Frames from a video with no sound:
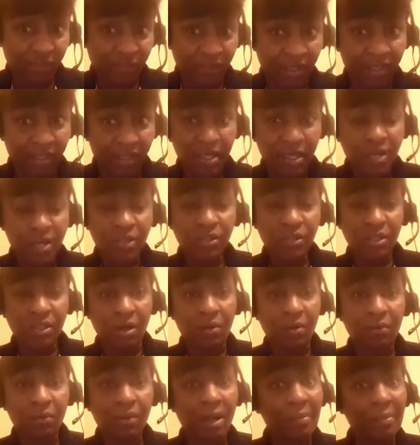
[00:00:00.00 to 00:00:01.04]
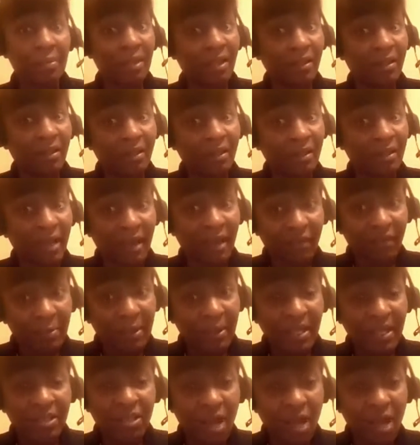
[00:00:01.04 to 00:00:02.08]
of it. So, I mean,
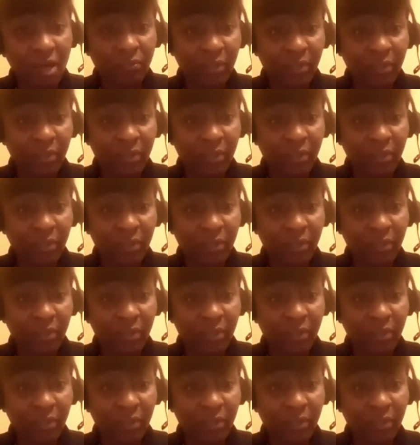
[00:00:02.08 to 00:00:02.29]
everybody's not